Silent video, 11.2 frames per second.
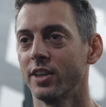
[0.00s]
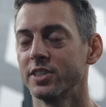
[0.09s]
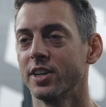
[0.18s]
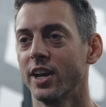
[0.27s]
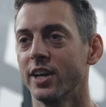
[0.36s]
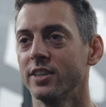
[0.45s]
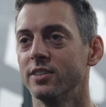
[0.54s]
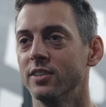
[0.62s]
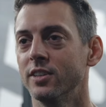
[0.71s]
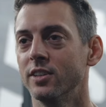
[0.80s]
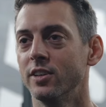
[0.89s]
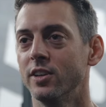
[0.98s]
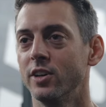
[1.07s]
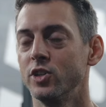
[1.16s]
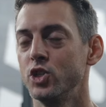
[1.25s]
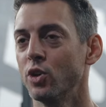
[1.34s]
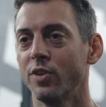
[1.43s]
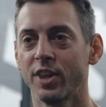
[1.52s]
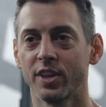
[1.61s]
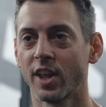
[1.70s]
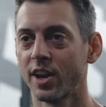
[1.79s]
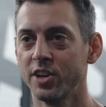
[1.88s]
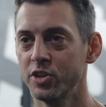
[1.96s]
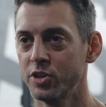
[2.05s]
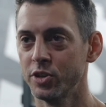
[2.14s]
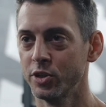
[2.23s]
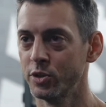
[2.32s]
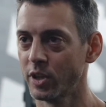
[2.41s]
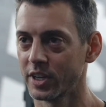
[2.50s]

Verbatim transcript: Like, did I do everything that I need to do?